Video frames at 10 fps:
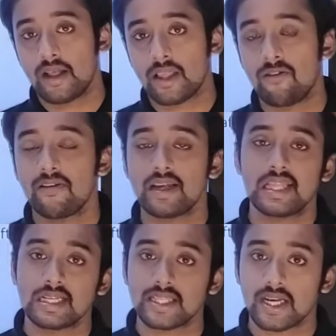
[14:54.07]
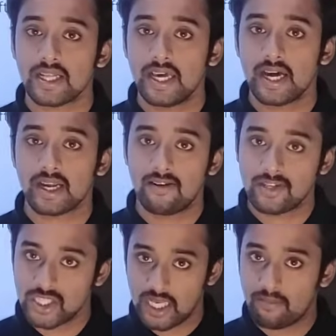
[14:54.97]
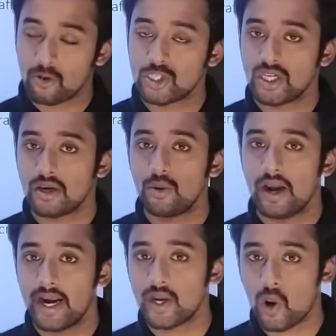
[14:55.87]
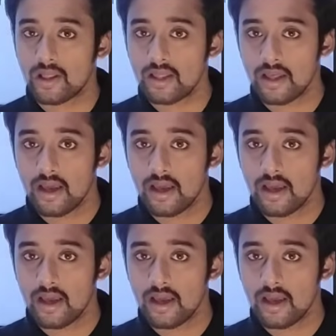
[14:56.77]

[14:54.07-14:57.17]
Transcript: Now when there is another aircraft which is approaching you head on,